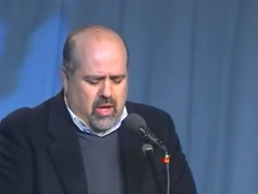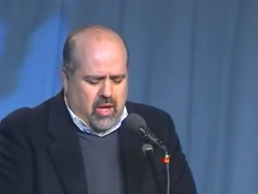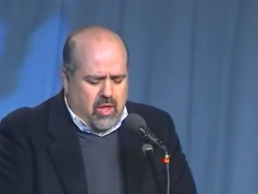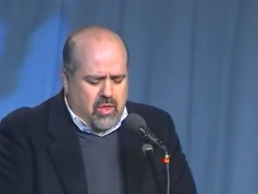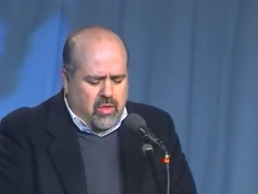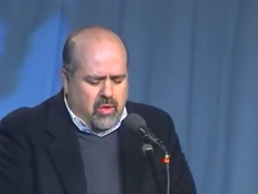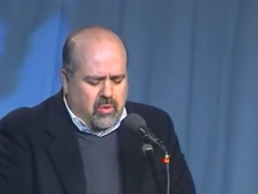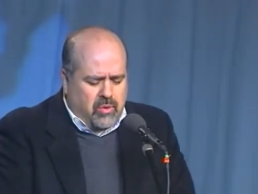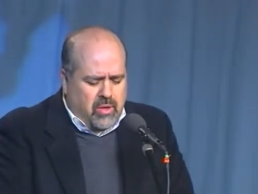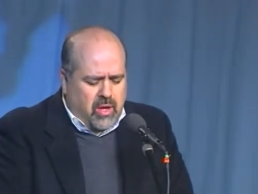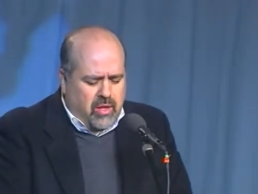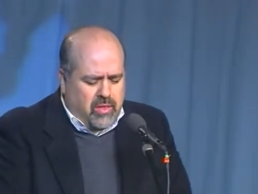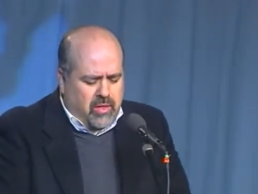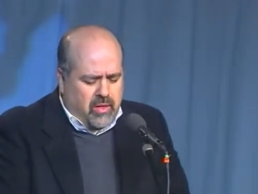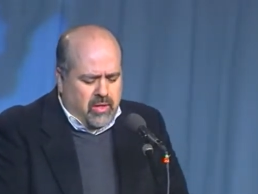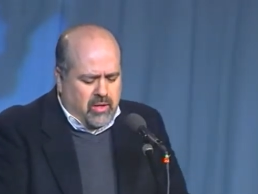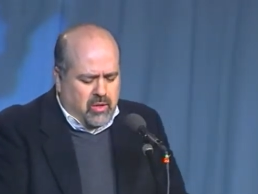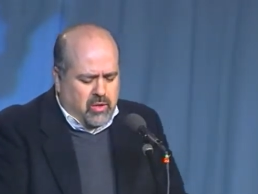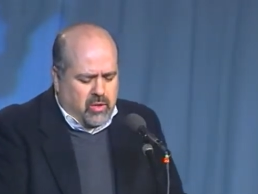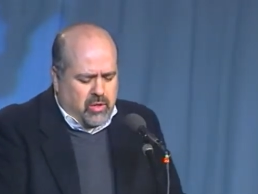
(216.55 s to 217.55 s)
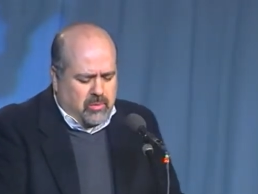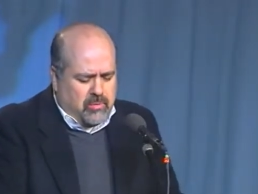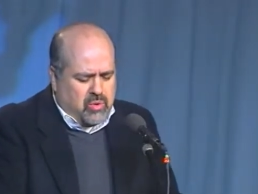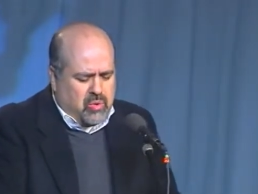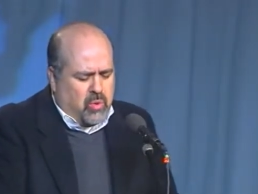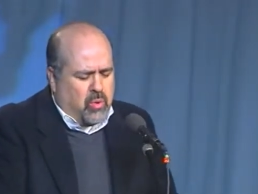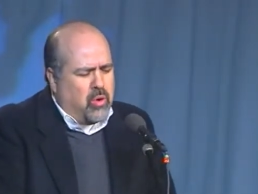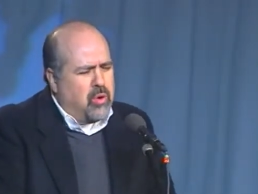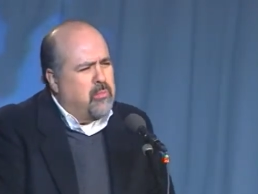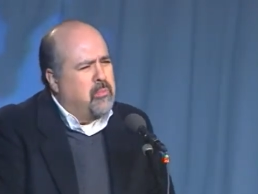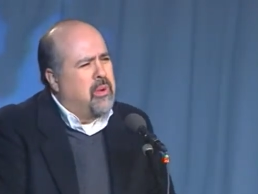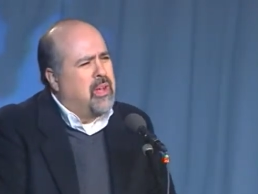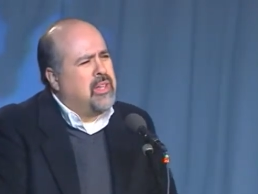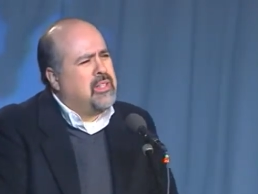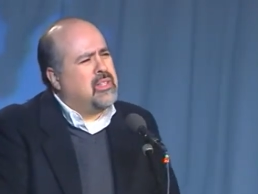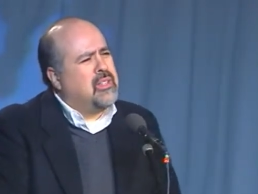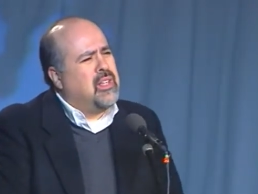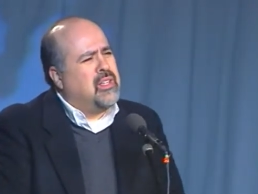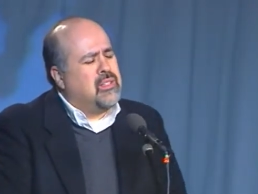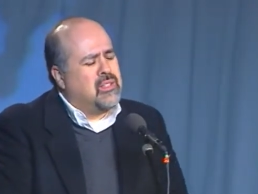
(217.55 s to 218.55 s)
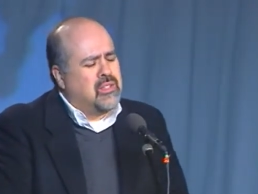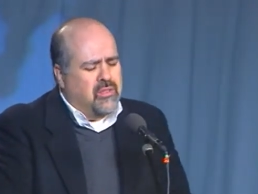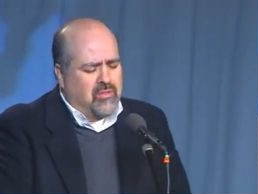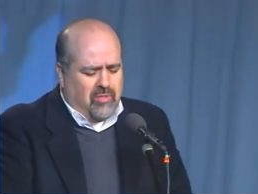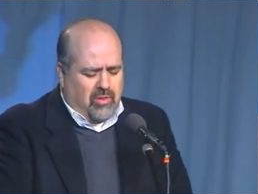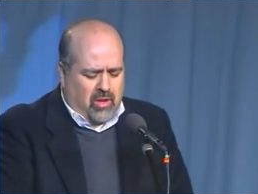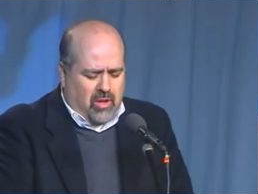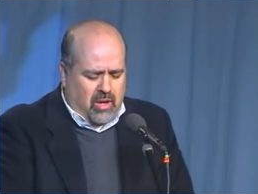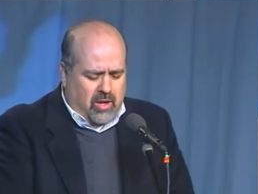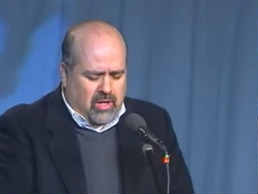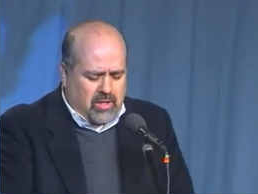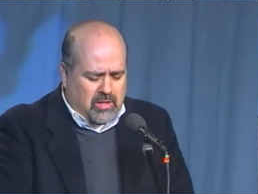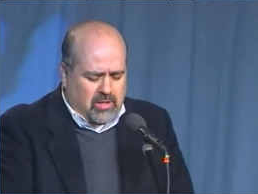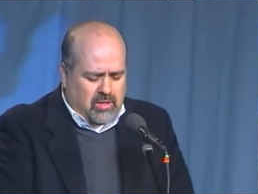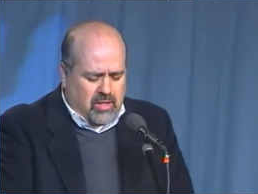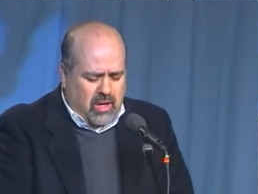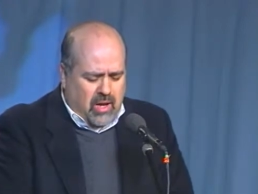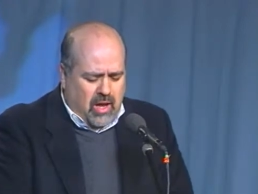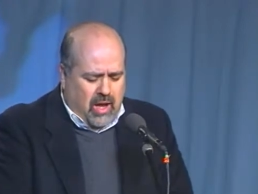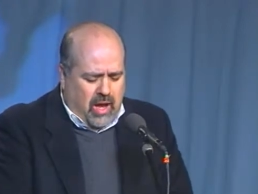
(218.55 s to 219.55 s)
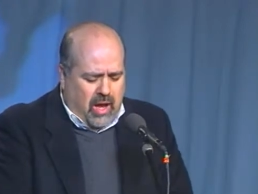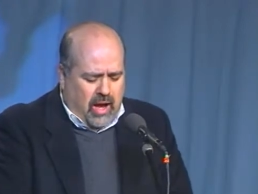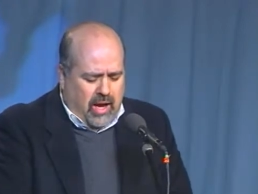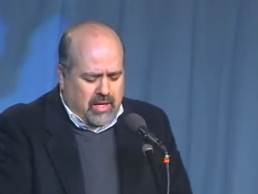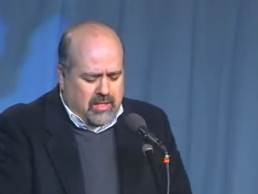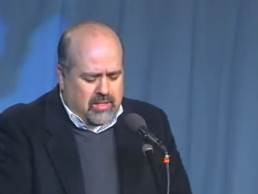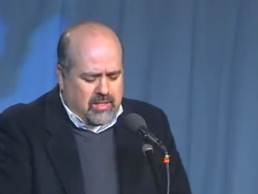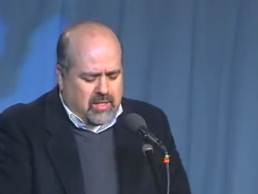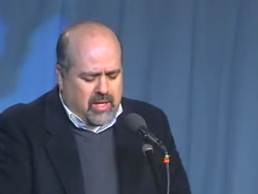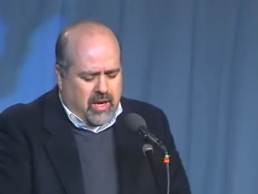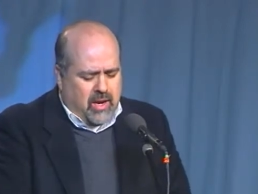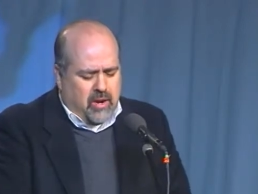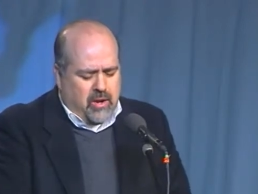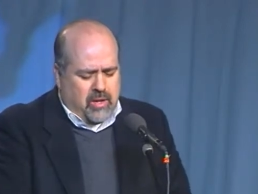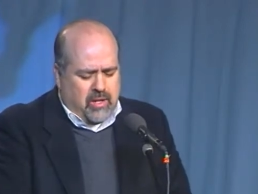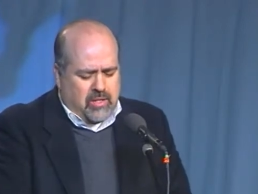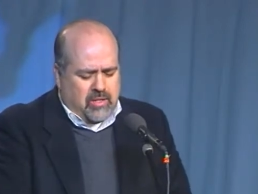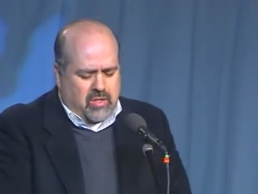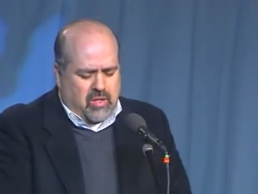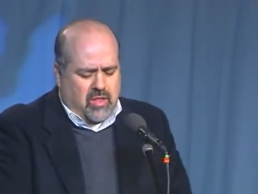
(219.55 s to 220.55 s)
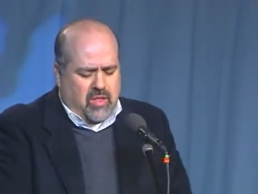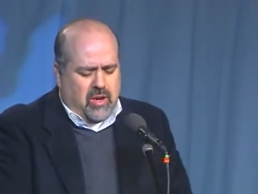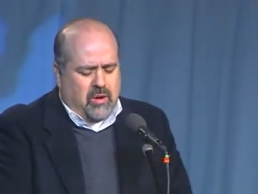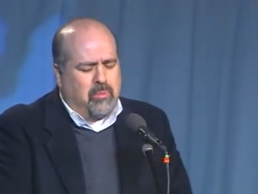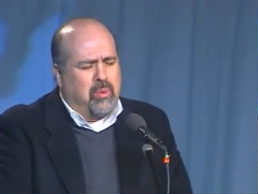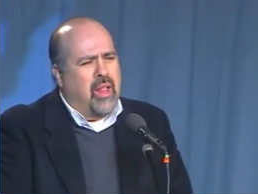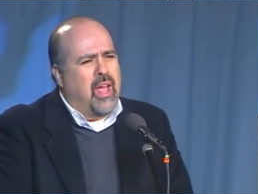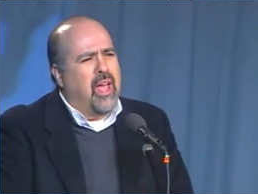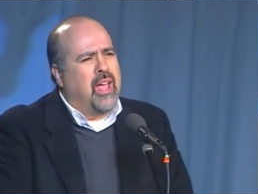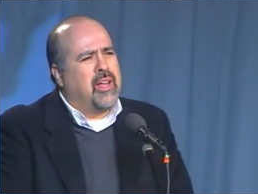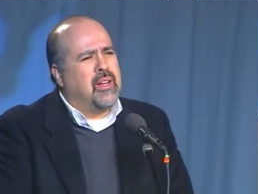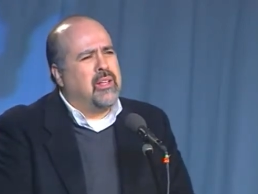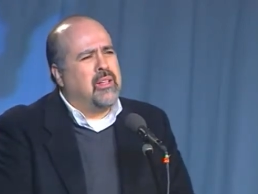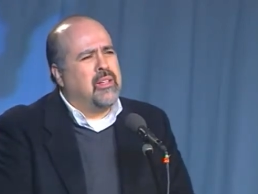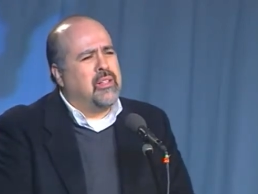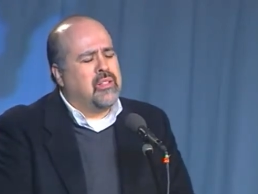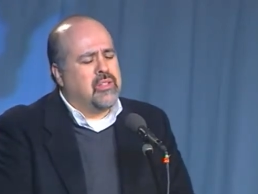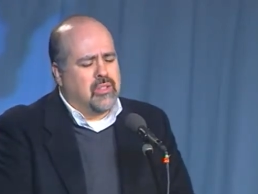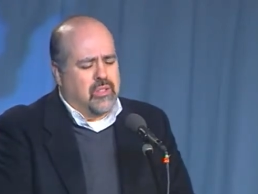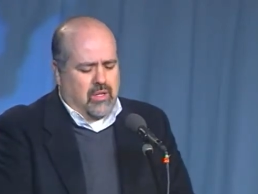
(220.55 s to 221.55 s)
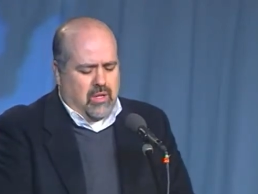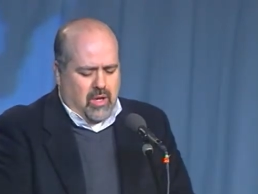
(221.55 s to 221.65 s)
Though nothing could absorb my sense of loss, I stared into their blackness,